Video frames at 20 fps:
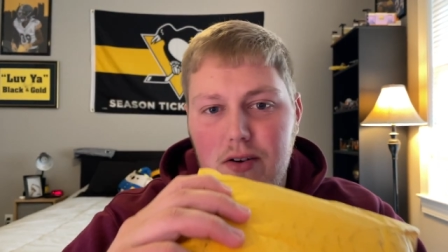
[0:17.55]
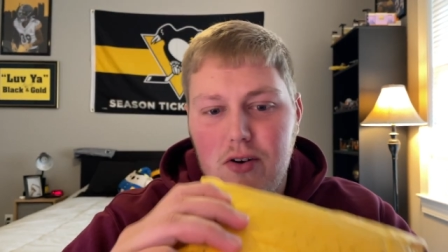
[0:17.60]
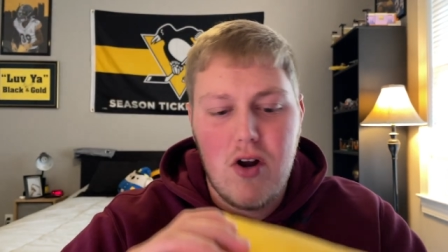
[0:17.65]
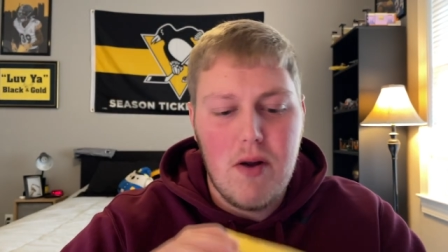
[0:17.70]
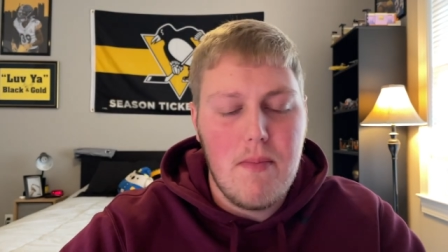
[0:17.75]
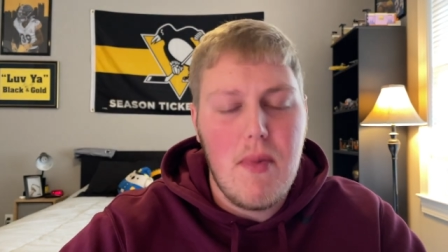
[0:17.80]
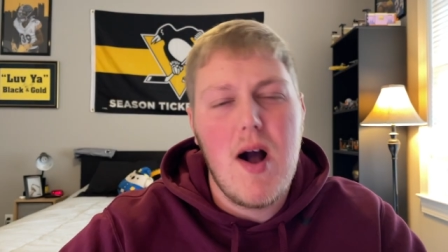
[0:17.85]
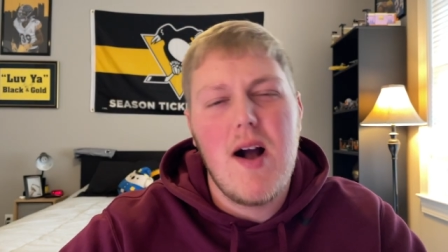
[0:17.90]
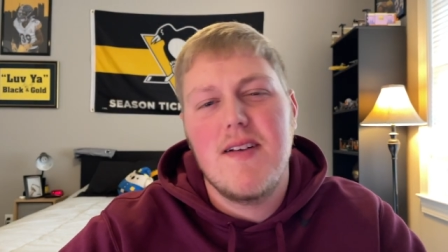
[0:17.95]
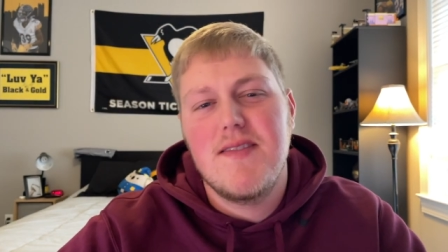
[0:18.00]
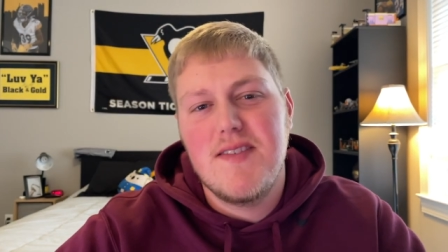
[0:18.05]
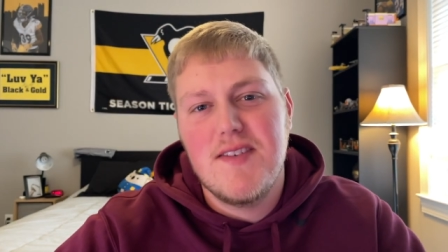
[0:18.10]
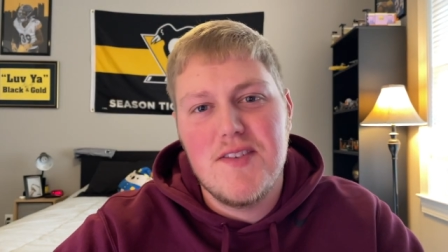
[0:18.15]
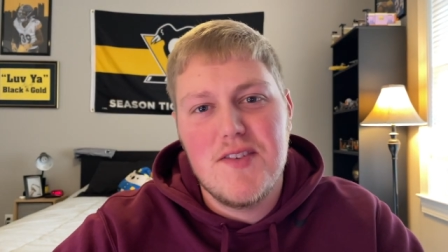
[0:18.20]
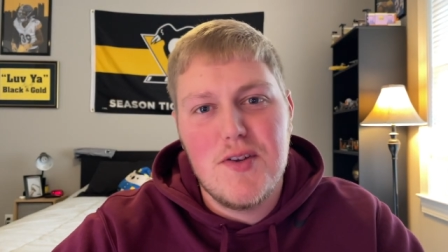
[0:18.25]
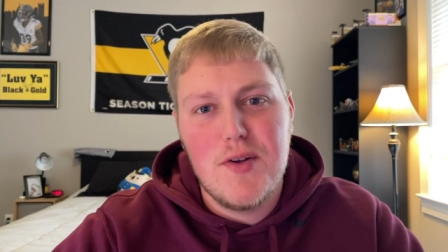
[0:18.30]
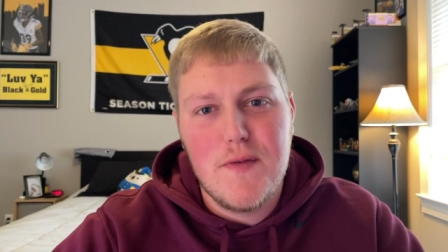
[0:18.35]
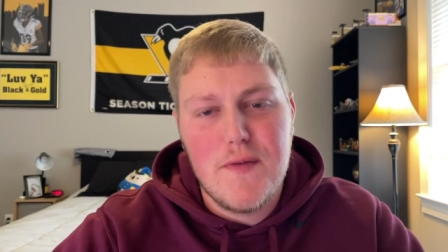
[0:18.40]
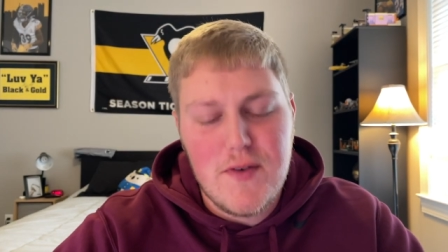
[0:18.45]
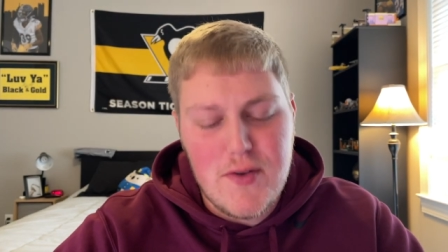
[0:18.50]
or unboxing
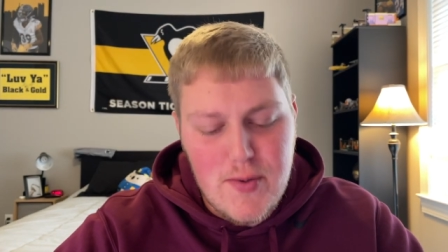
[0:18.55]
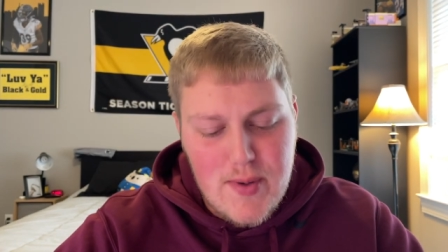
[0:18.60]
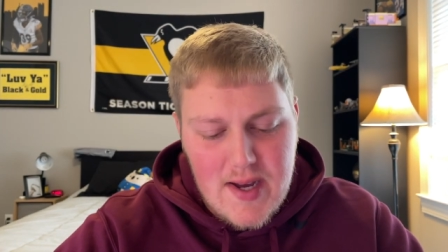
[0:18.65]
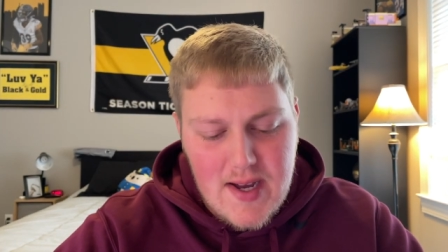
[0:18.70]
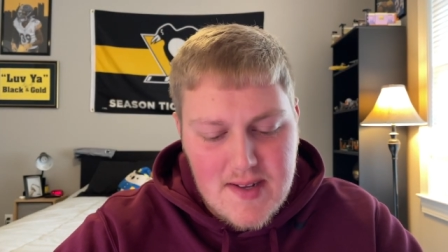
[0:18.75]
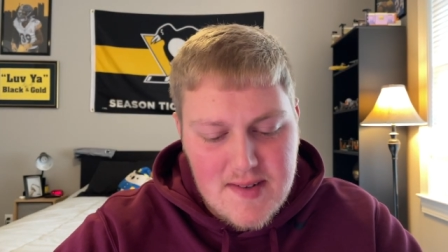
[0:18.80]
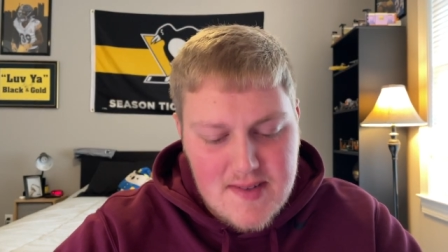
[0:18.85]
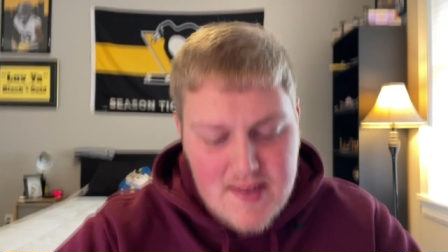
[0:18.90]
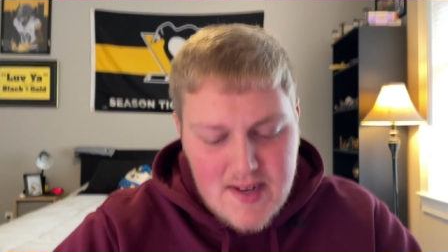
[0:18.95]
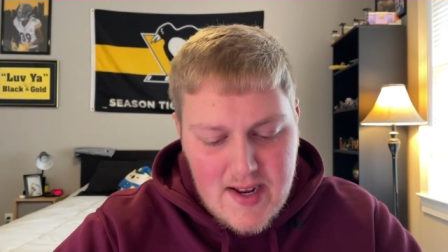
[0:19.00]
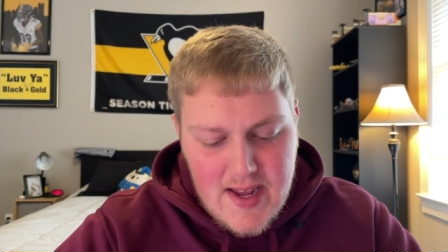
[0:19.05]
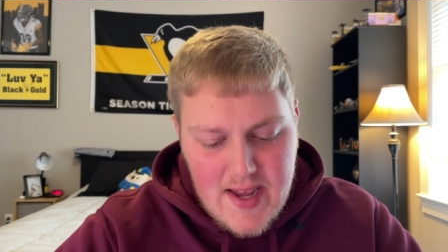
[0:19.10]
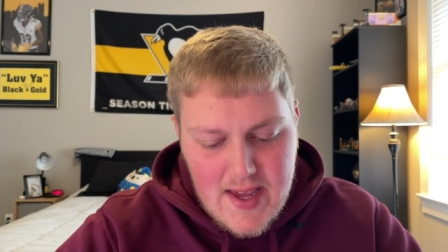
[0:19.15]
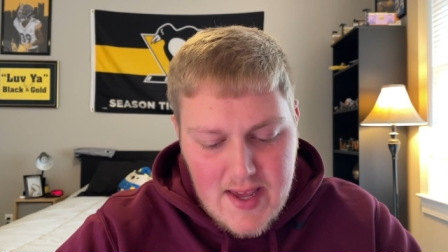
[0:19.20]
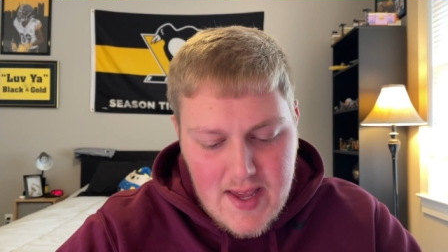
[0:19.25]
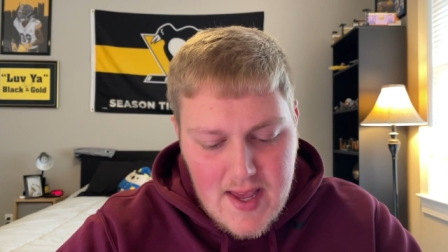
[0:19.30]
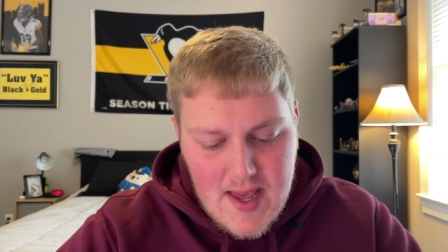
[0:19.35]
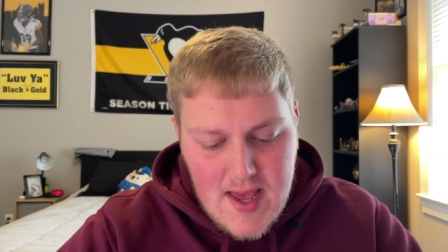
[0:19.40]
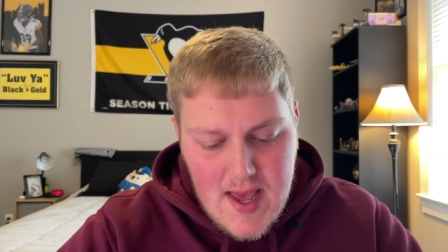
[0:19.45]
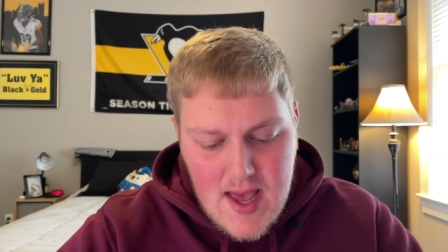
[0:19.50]
to do for you guys today.